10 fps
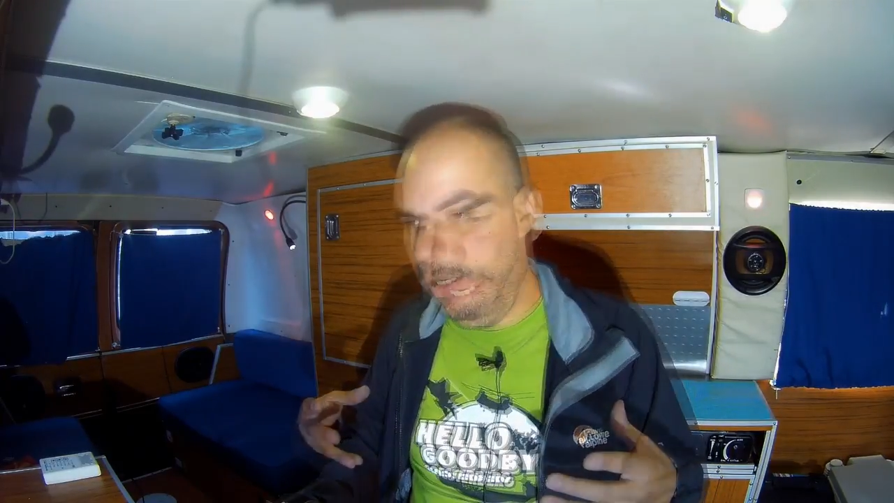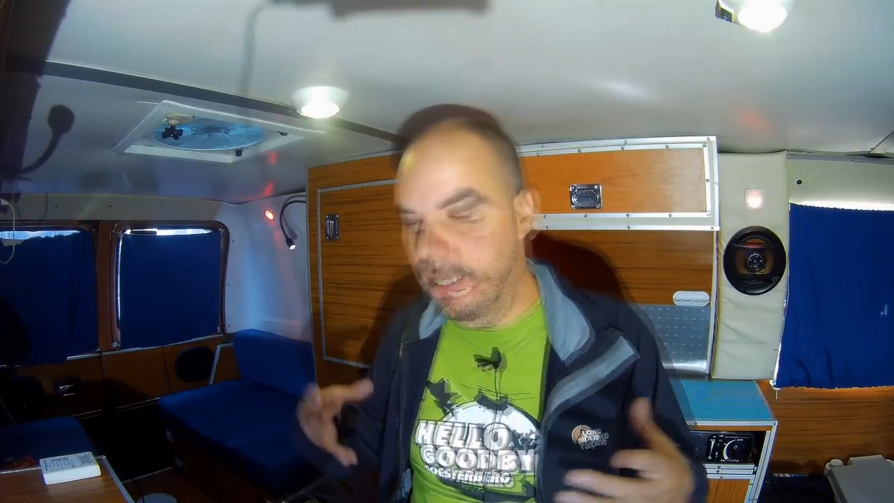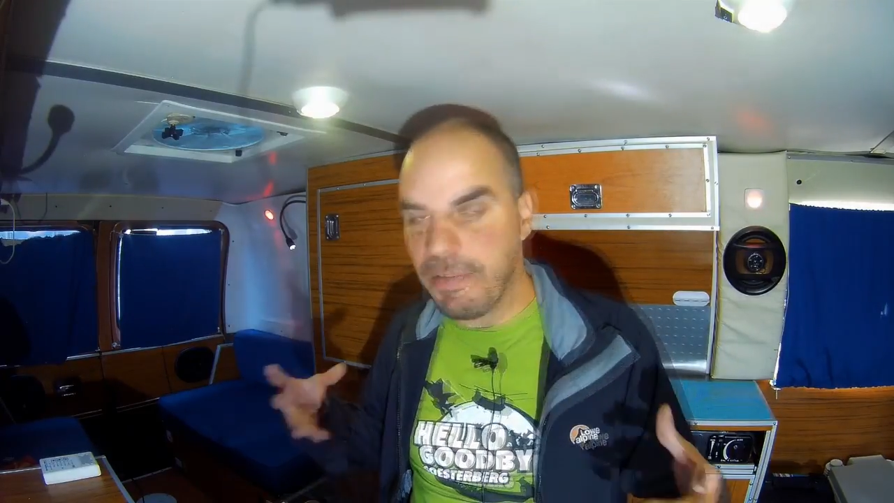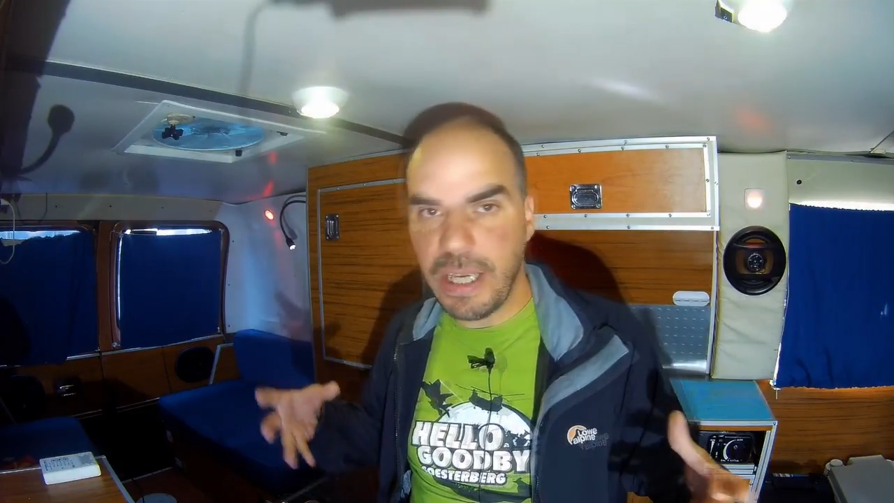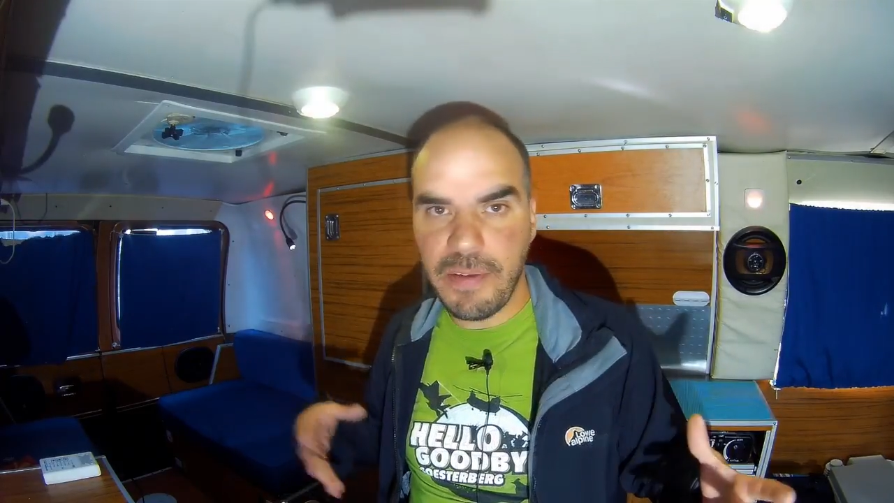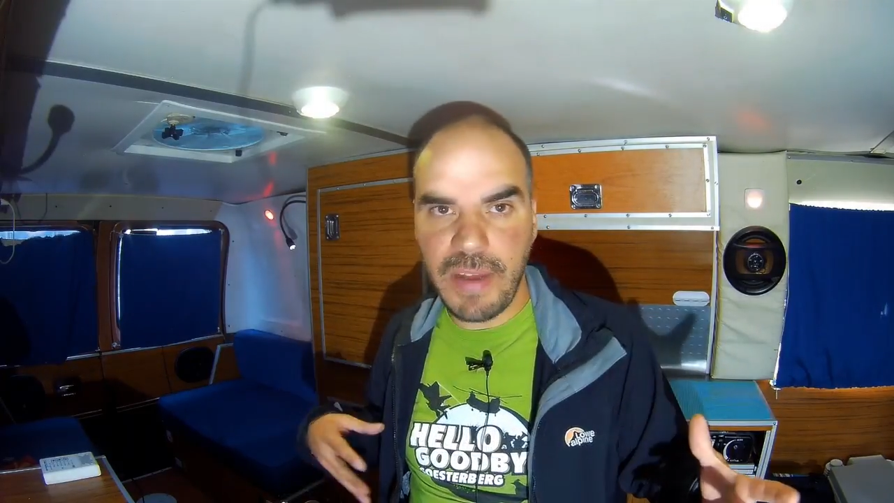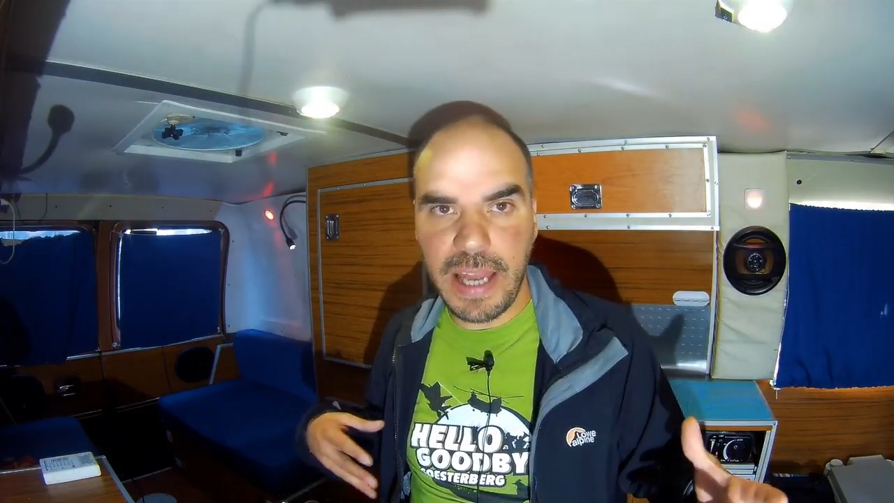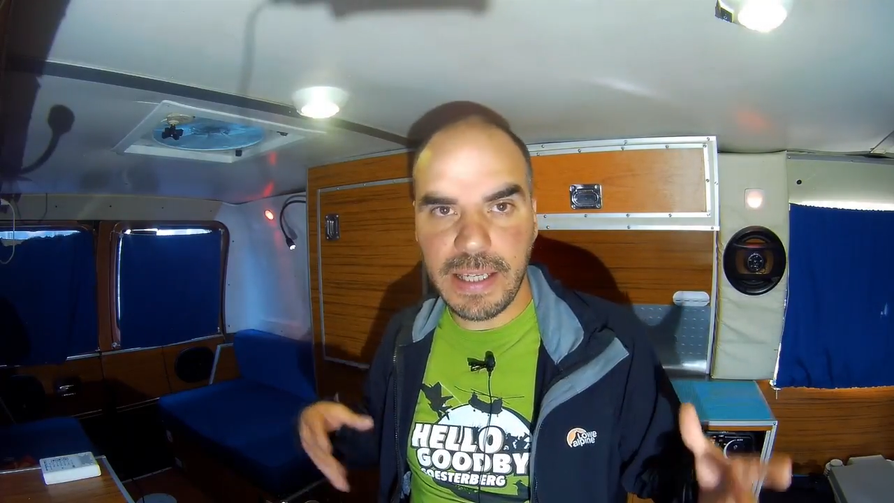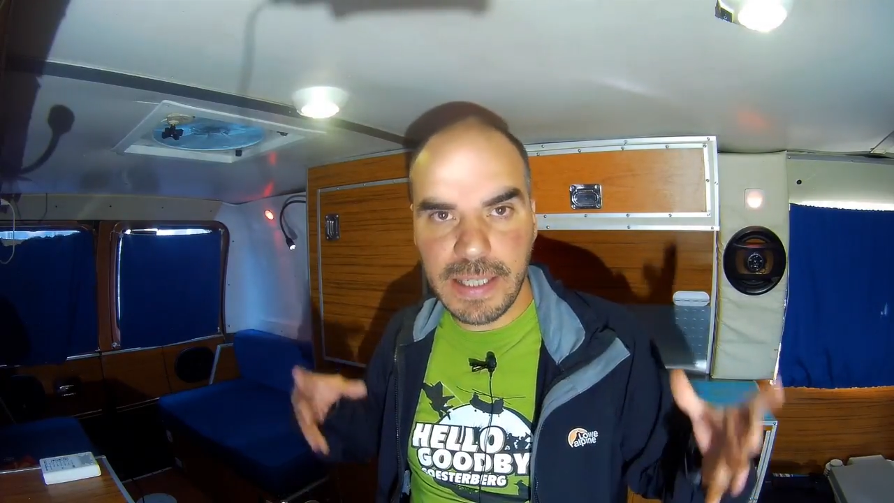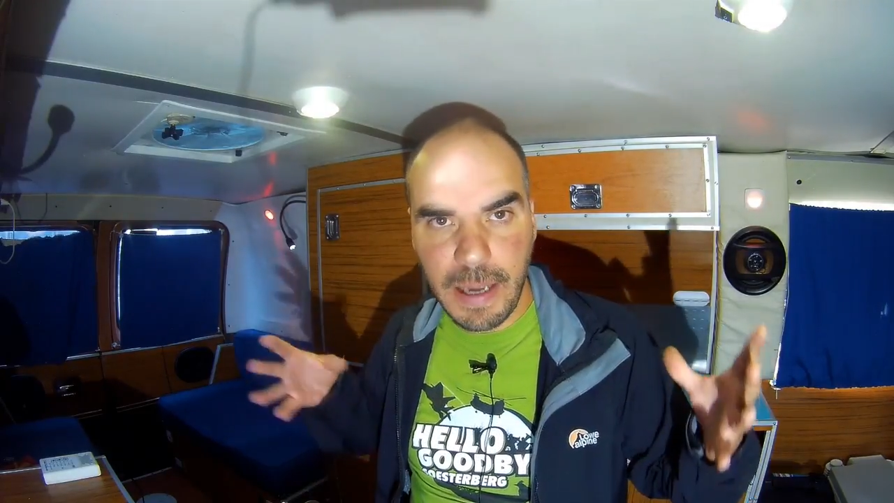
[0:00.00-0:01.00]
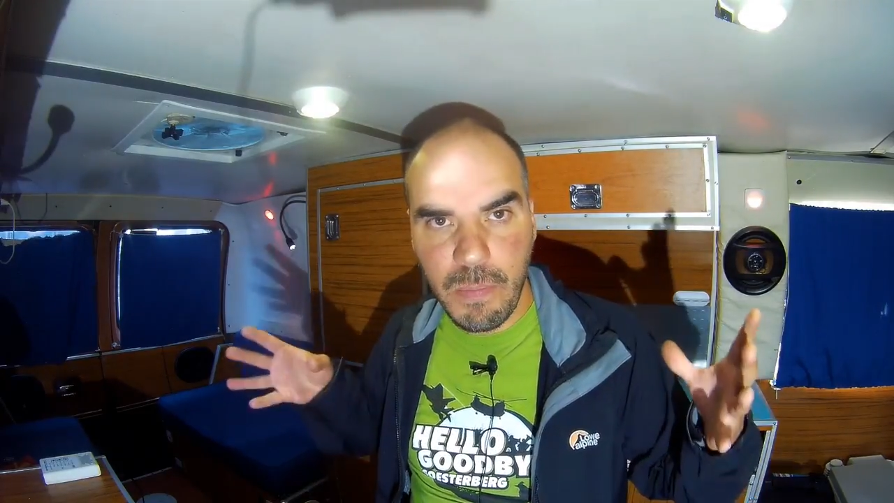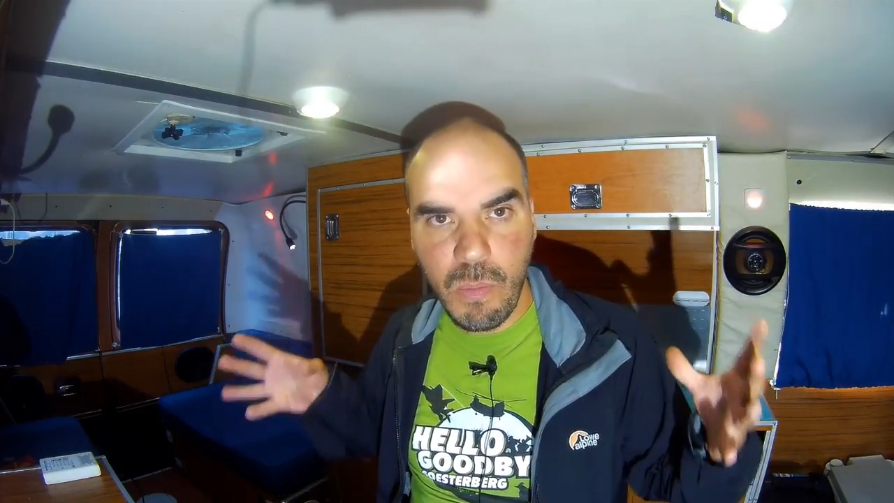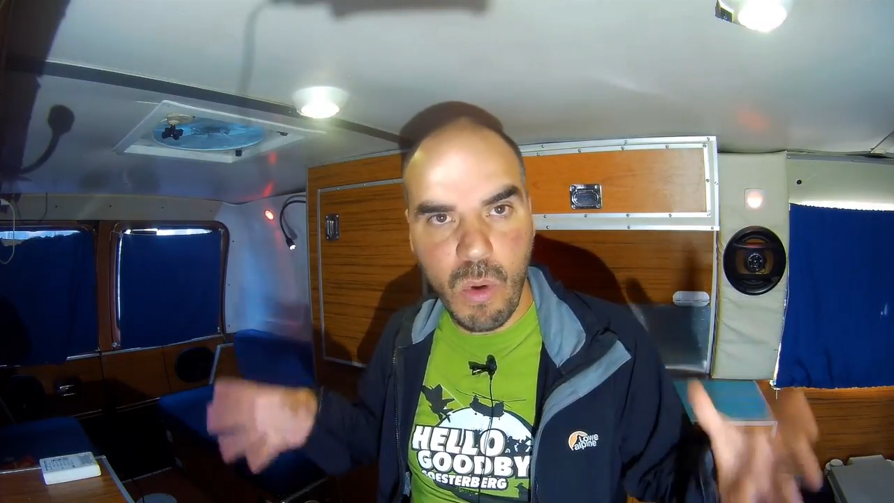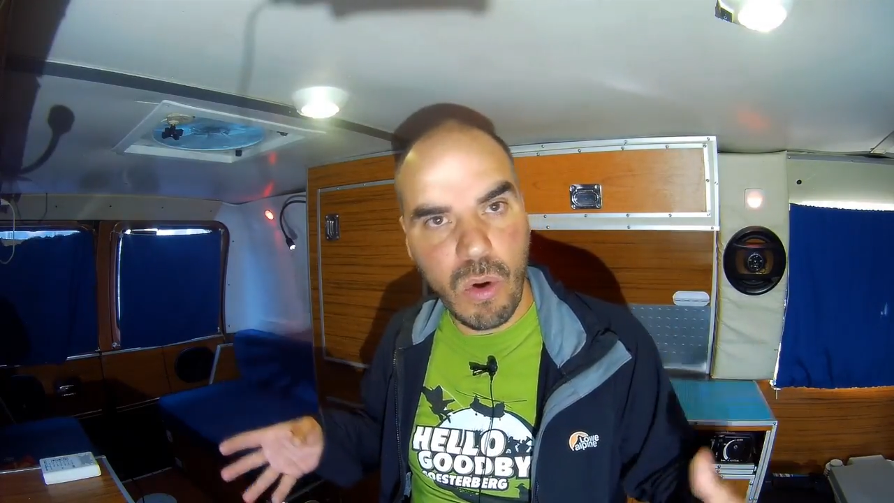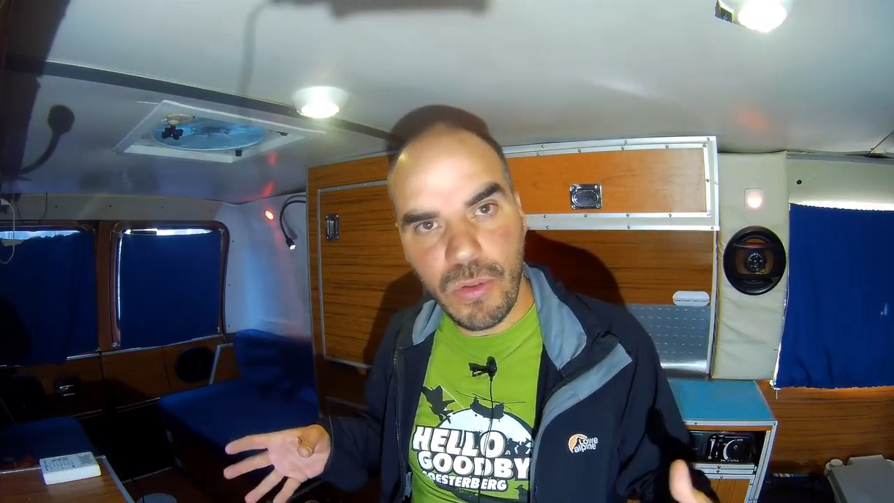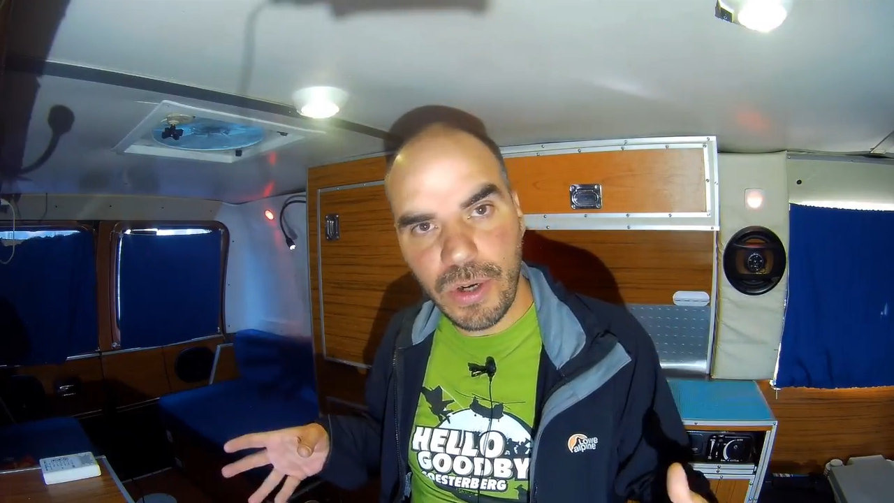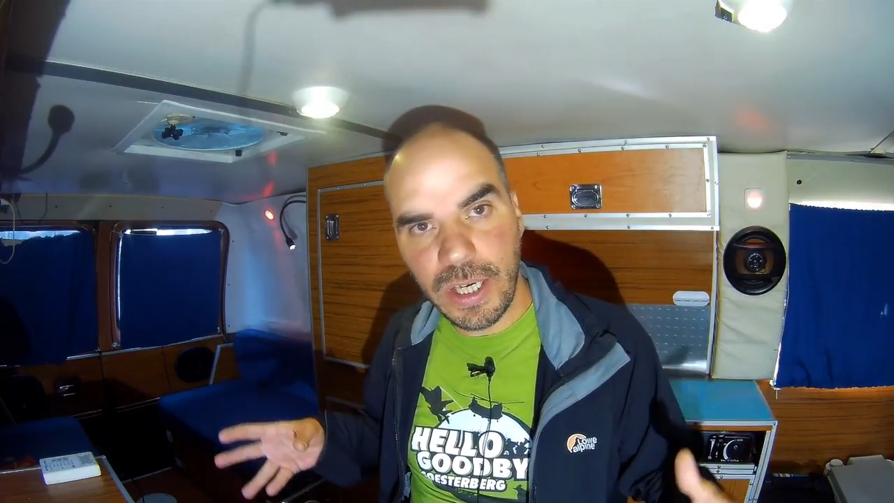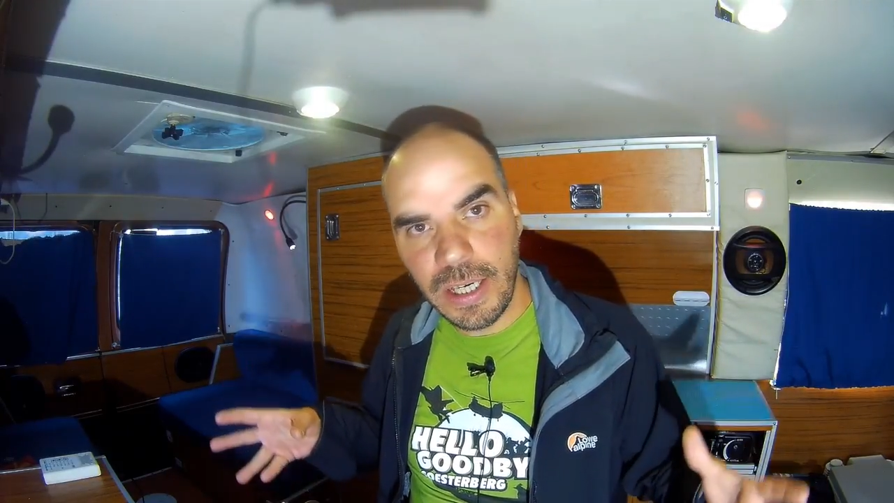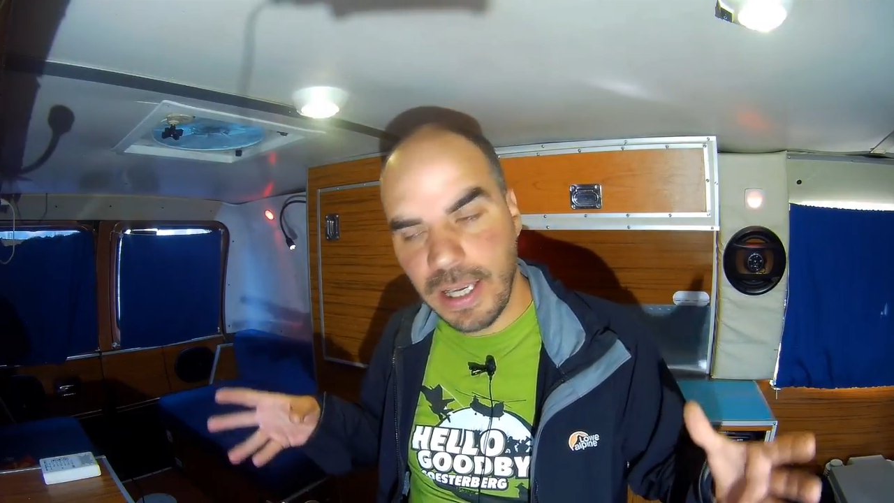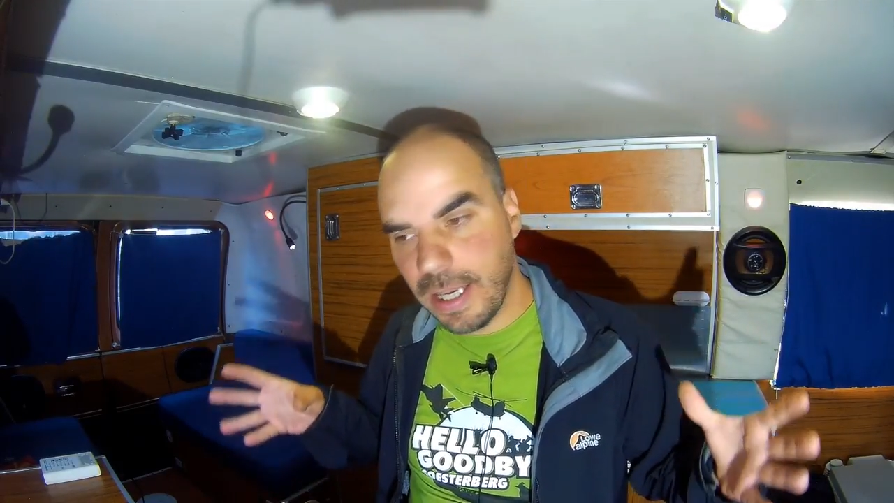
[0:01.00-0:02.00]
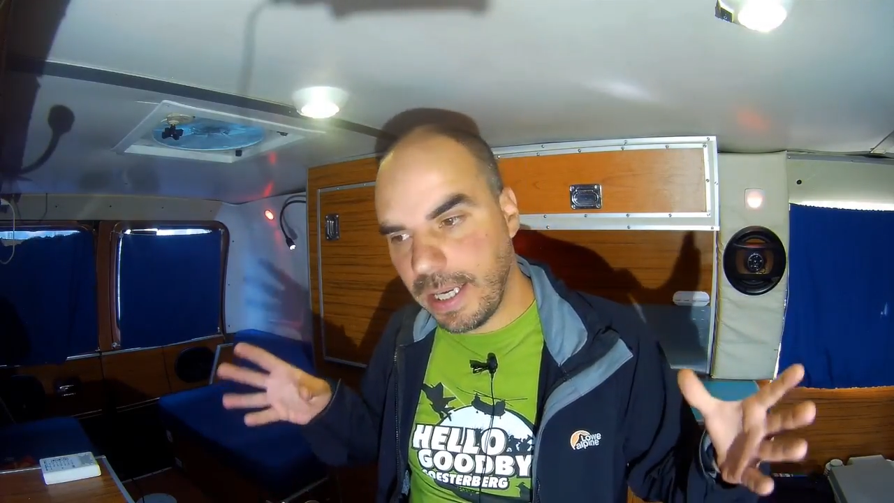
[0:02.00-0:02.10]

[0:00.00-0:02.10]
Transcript: Living in a van is a modern